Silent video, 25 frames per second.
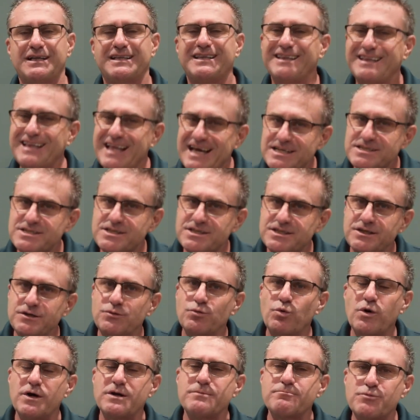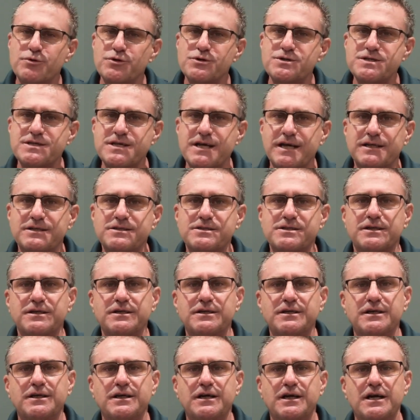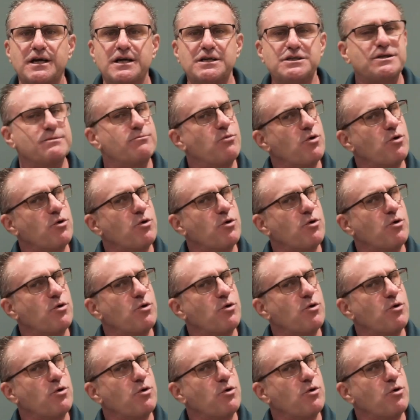Less than 1% to